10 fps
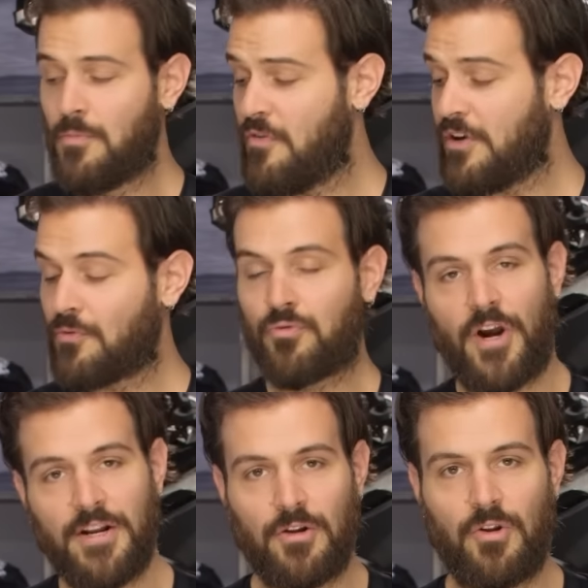Moving
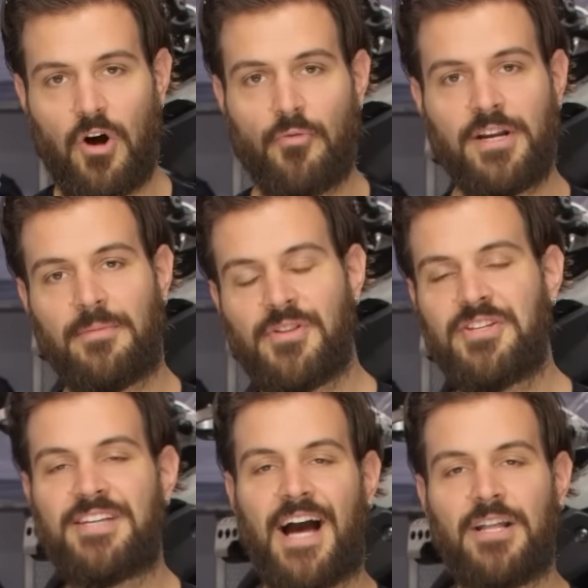right along, we come to
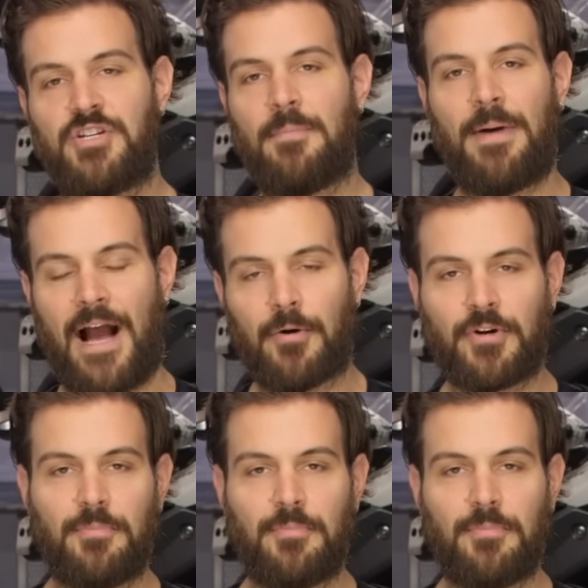the Dynojet Power